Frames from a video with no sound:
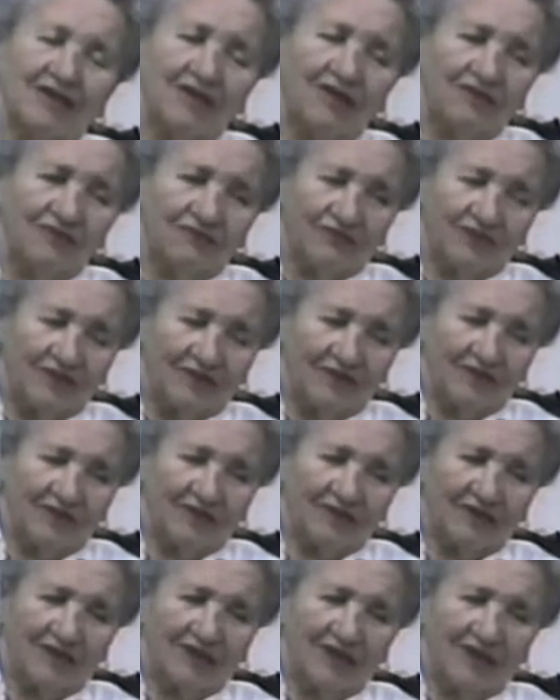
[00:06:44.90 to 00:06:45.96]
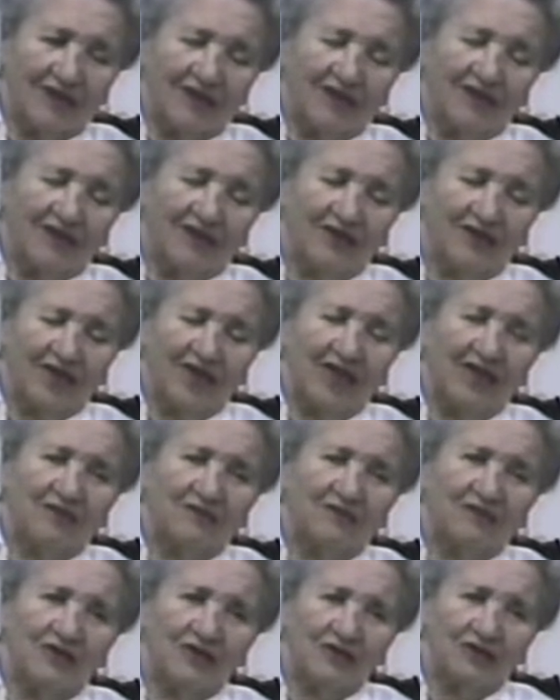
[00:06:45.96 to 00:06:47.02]
I can't. What was her name? Her
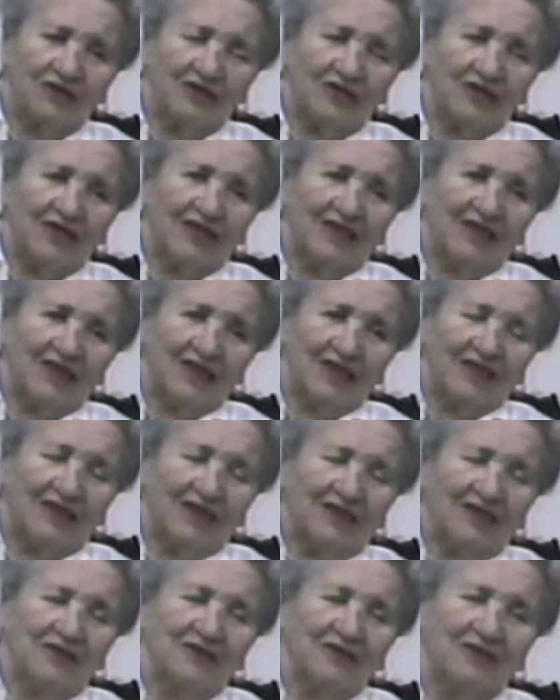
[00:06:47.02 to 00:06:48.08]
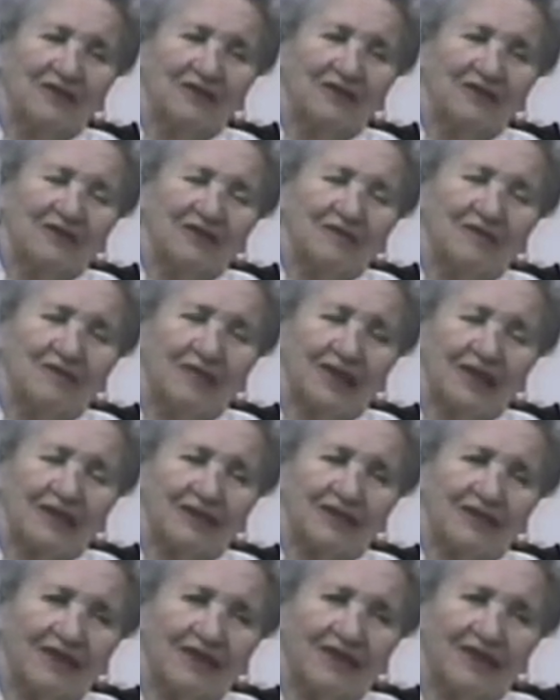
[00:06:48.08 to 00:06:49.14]
name was
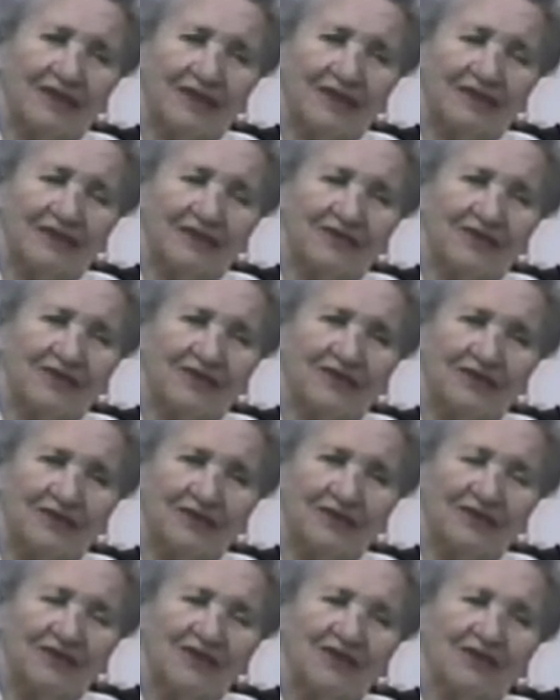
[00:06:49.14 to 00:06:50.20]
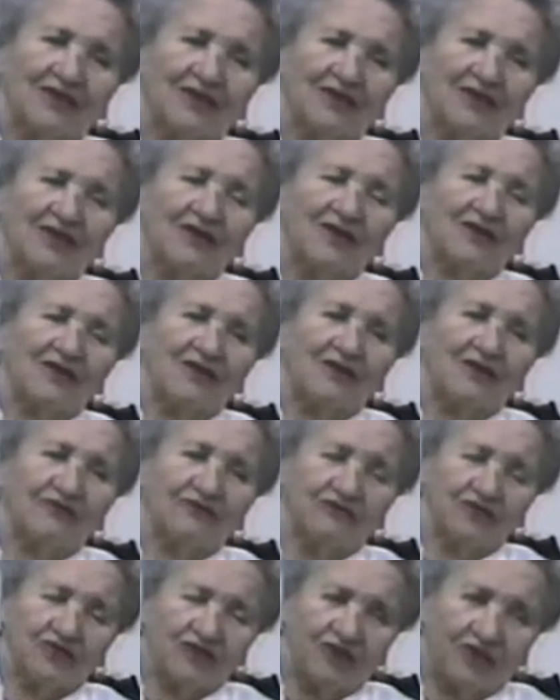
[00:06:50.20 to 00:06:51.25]
Marie-Therese
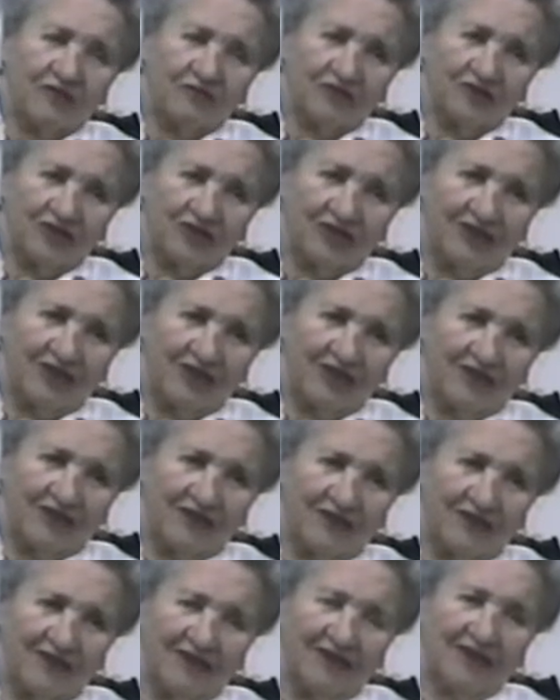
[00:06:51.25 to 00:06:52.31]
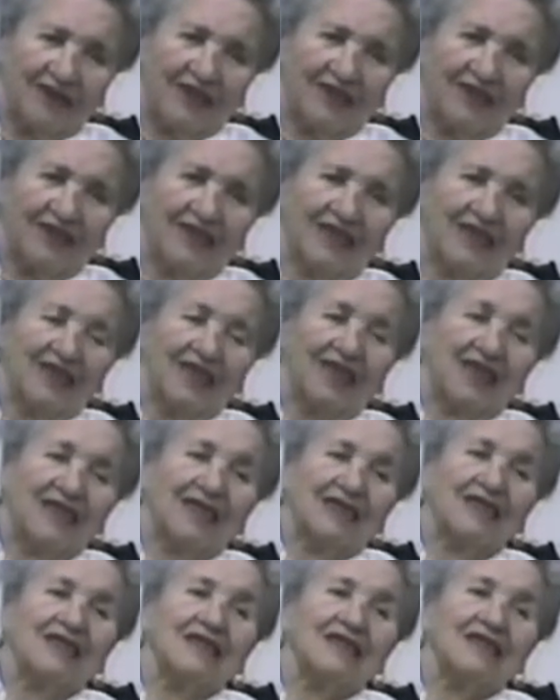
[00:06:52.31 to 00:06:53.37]
Rostopchin
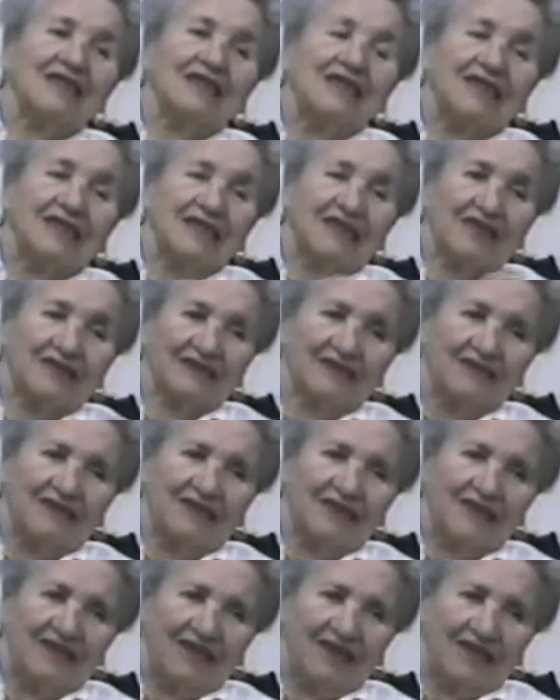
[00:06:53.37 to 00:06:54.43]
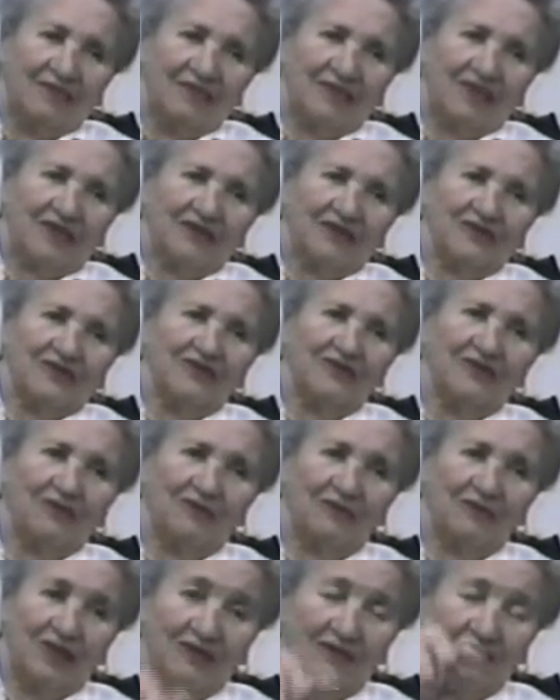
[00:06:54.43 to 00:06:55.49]
and de Castilla, because
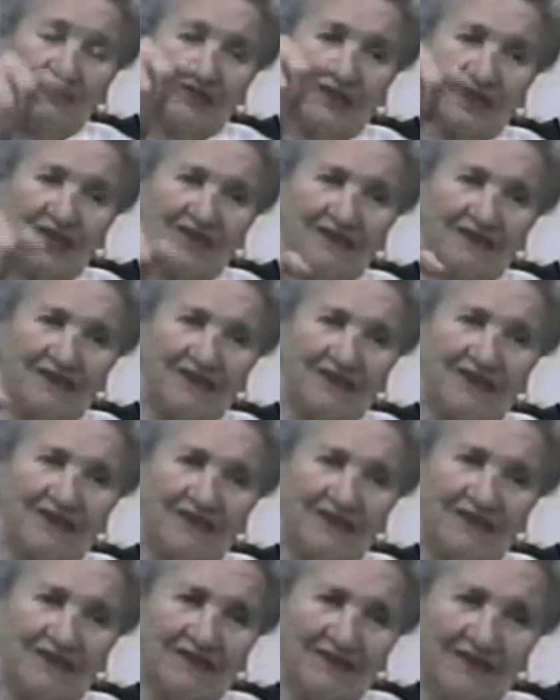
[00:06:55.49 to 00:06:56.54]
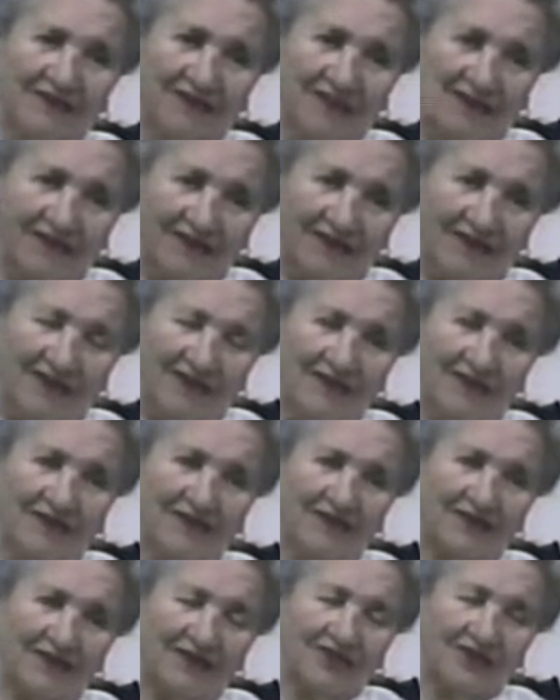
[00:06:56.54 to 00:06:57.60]
one of the Castilla,
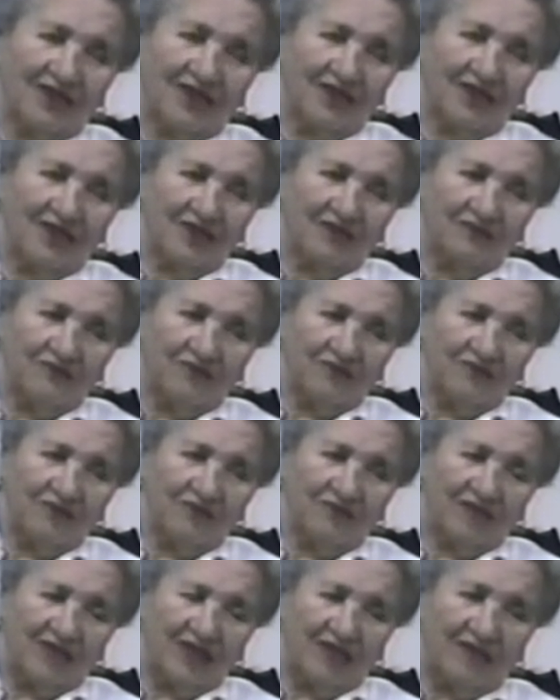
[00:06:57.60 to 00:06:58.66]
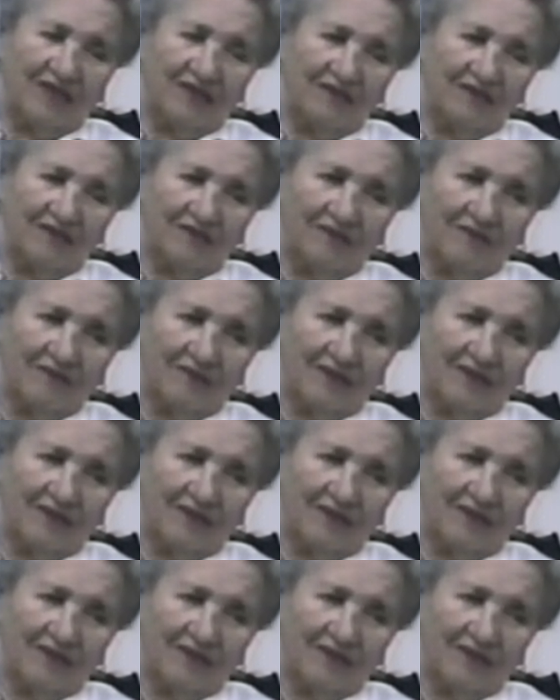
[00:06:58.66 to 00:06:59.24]
uh, she comes from the uh,